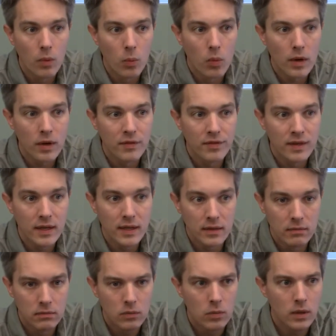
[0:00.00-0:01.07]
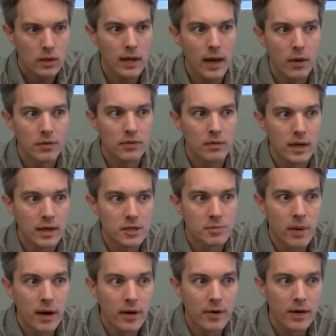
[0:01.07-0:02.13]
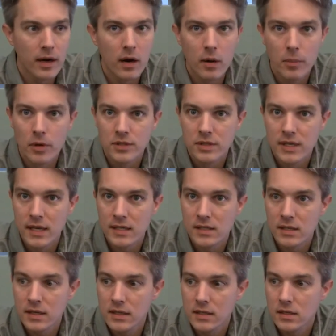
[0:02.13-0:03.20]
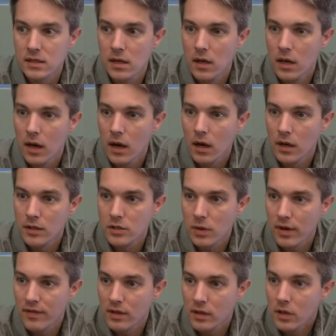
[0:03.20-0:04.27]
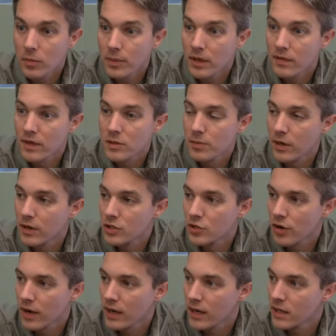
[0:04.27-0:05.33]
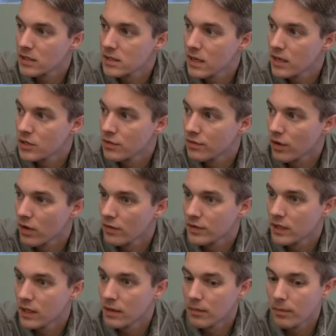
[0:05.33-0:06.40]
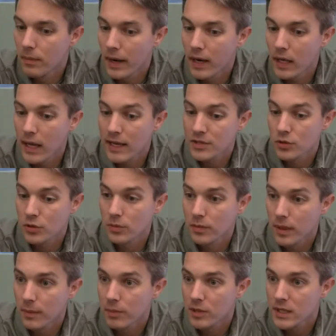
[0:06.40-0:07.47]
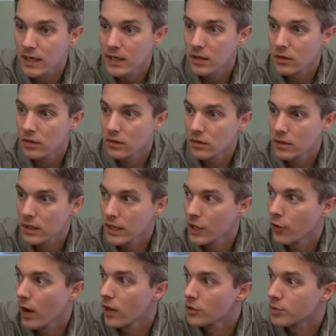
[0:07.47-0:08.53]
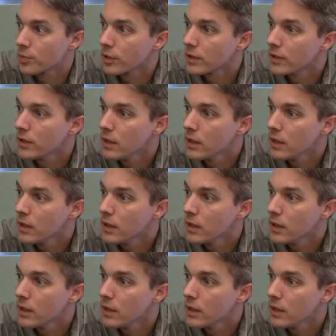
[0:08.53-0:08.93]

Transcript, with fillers: one of the, well, now expiring Utmost test sites. Uh, so I have a little bit of experience trying to get SAGE involved in my classroom, in particular linear algebra.